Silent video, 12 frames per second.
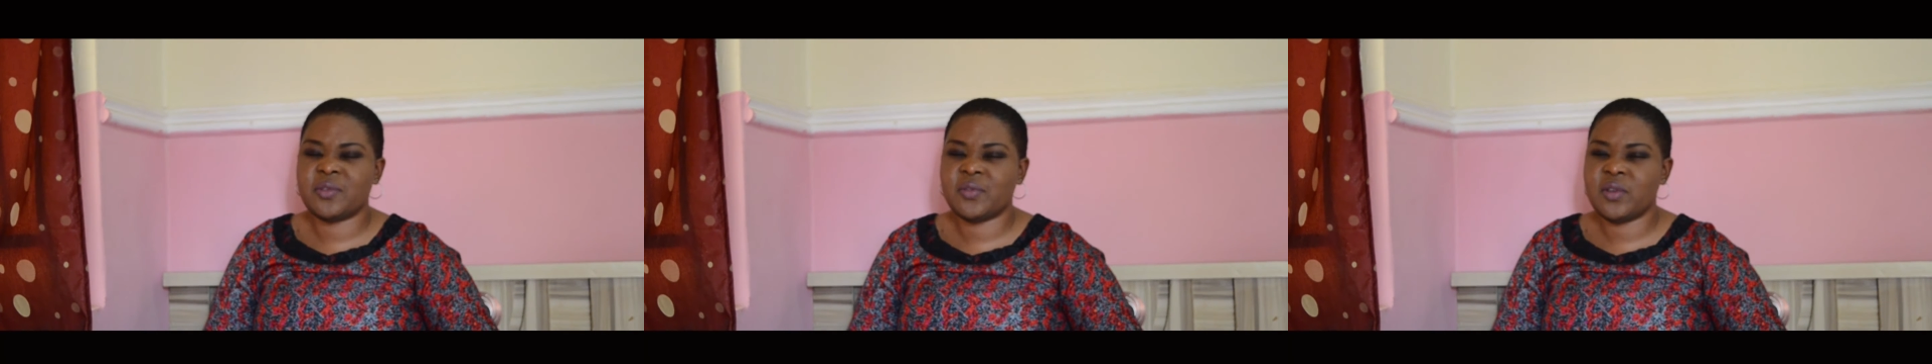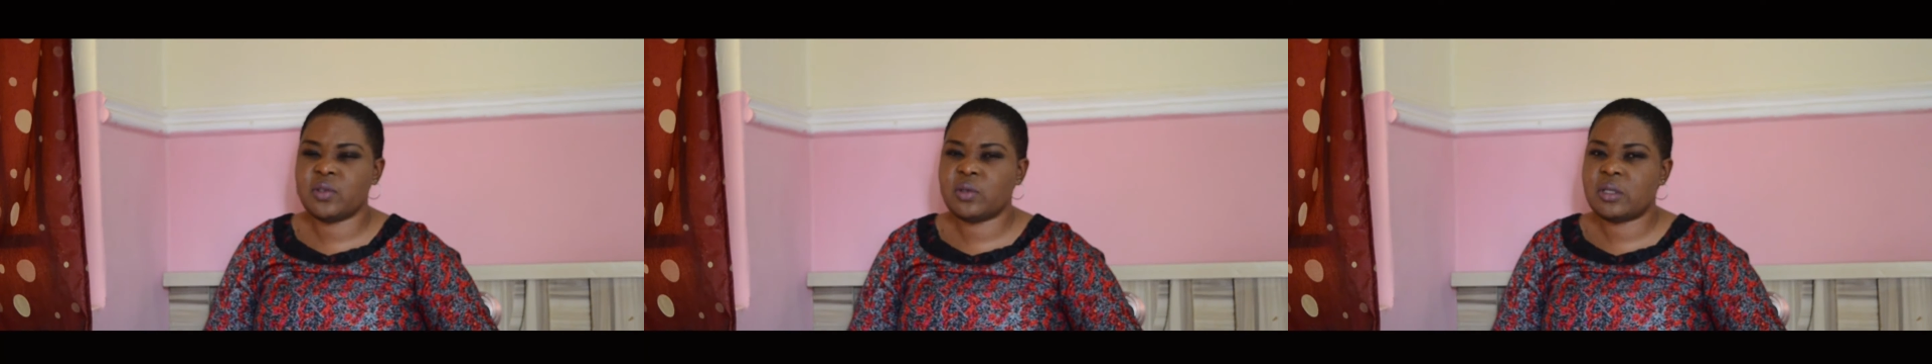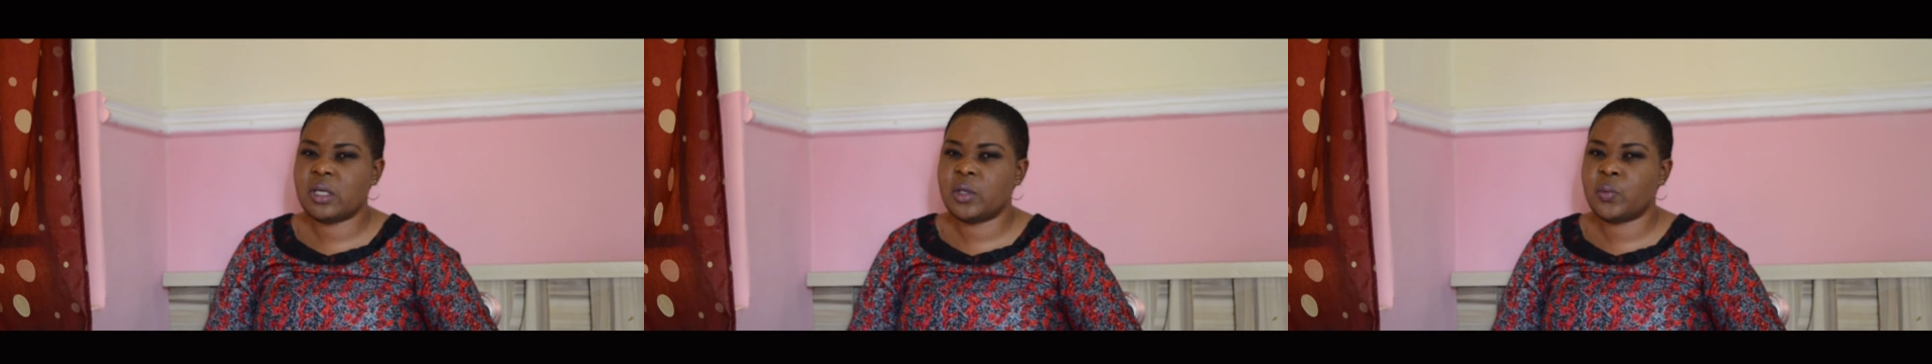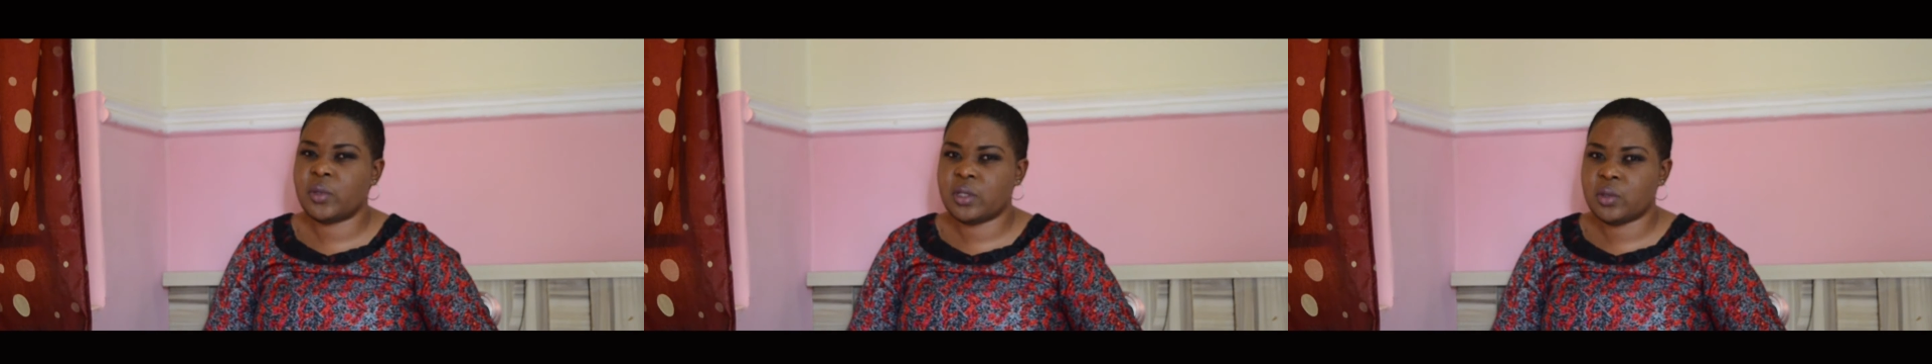first to tell
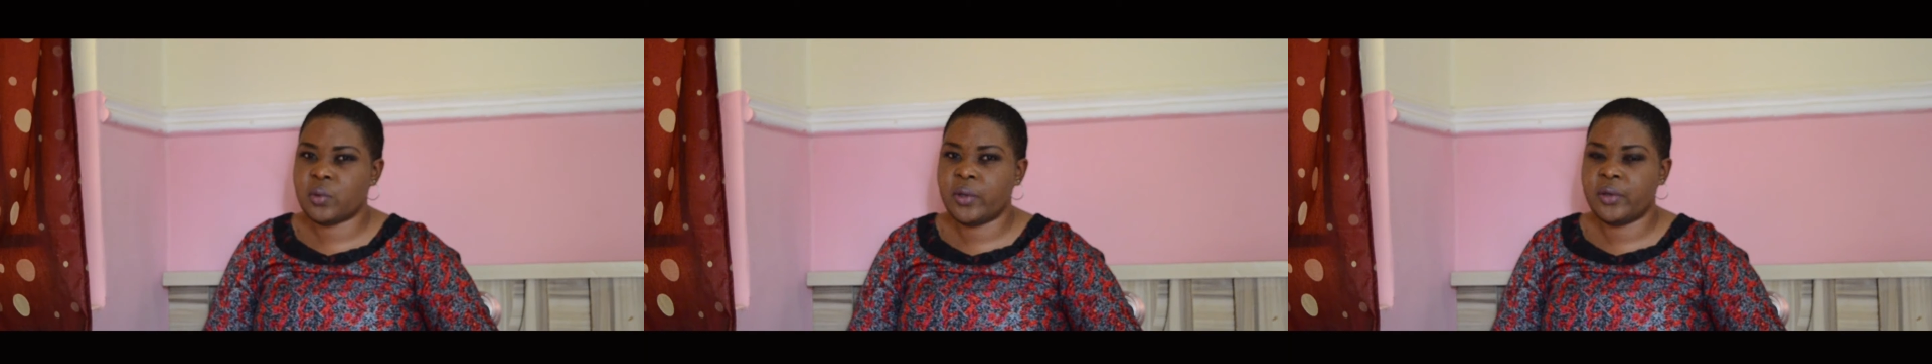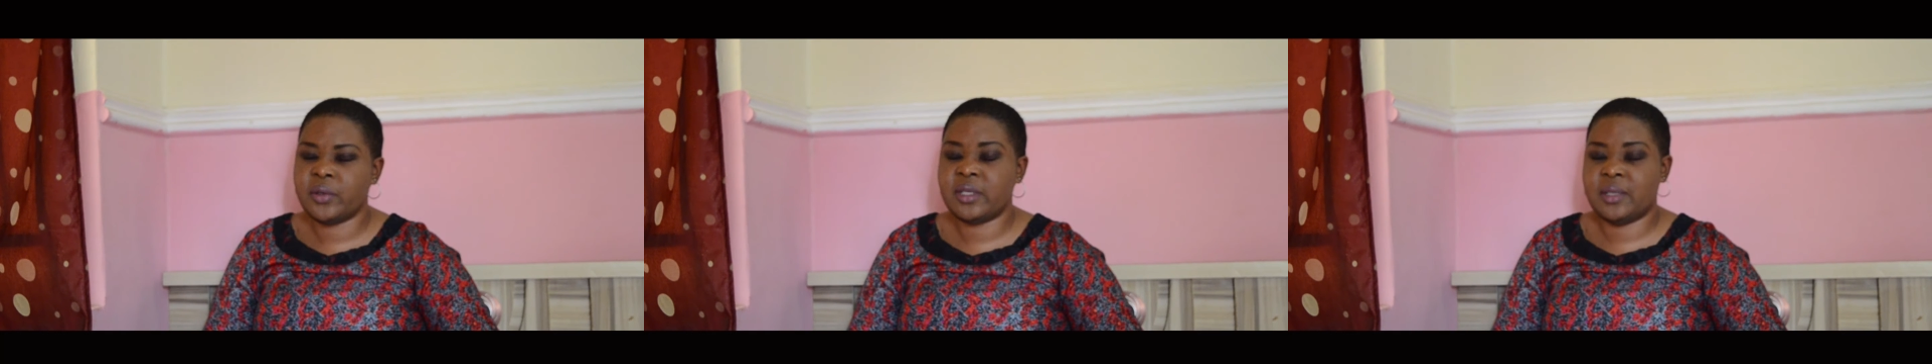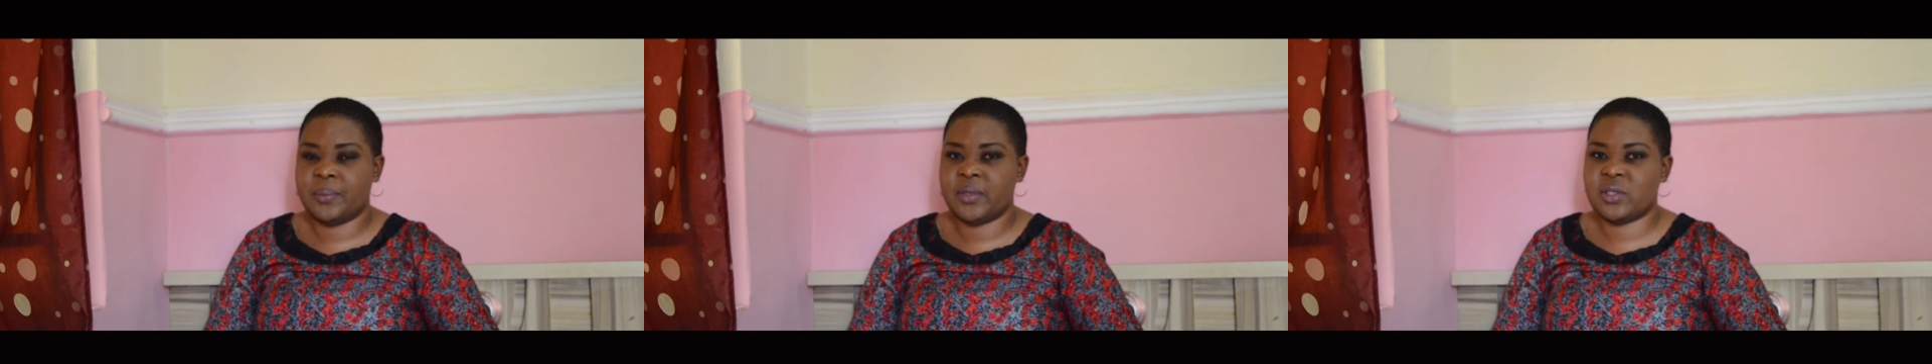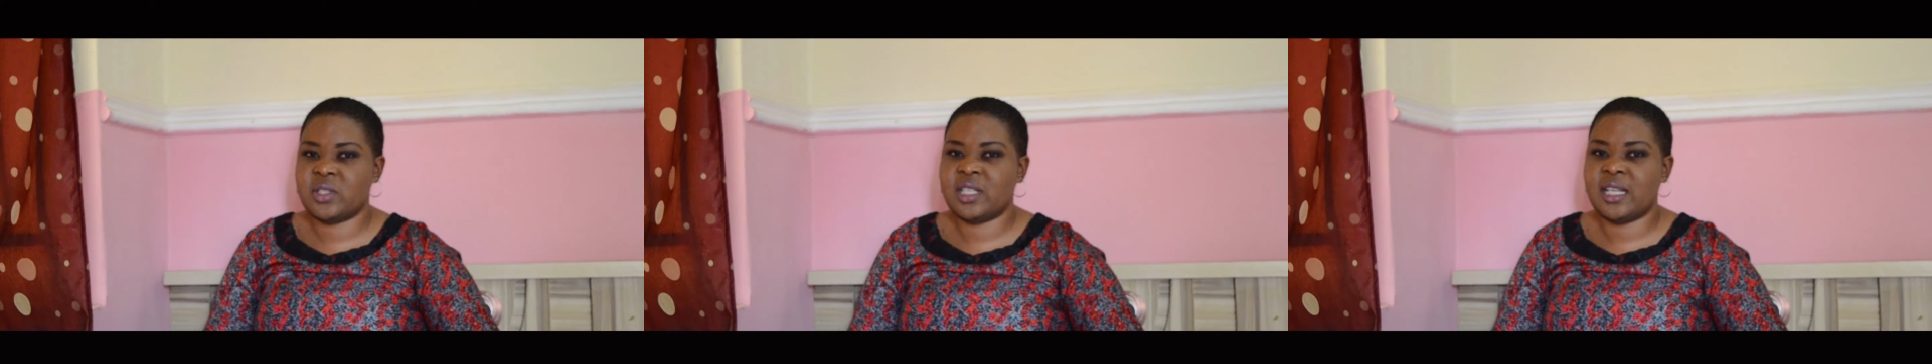you what is going on in their
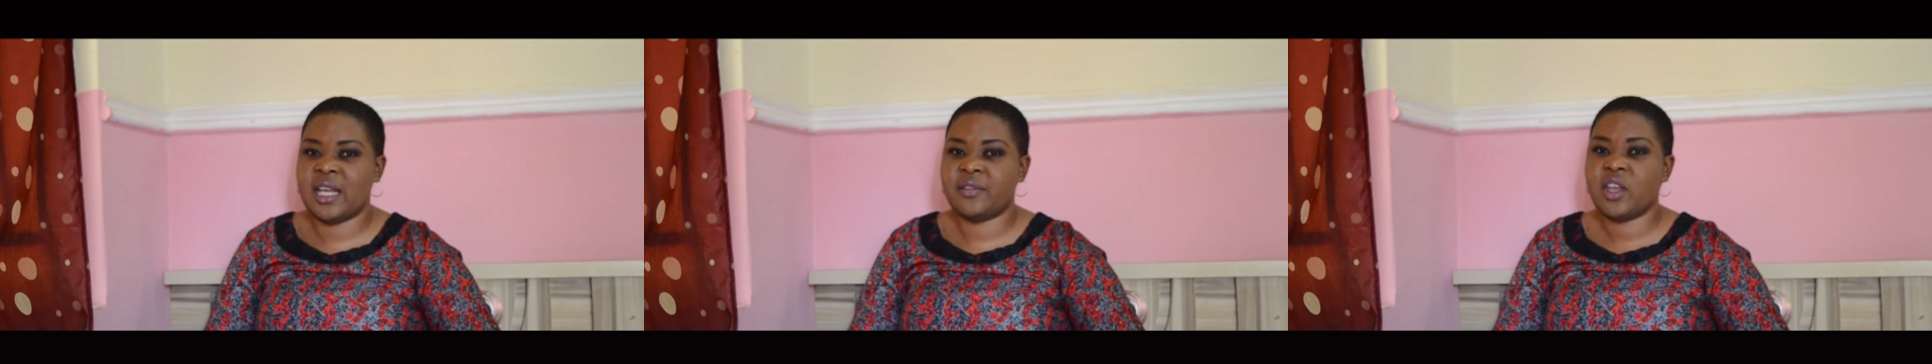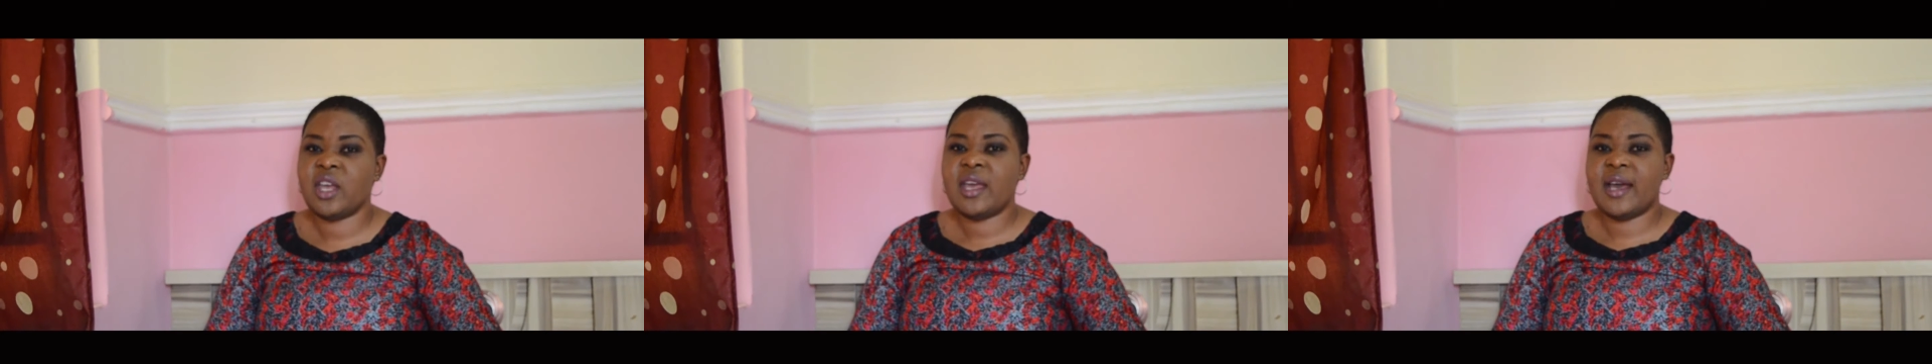personal life.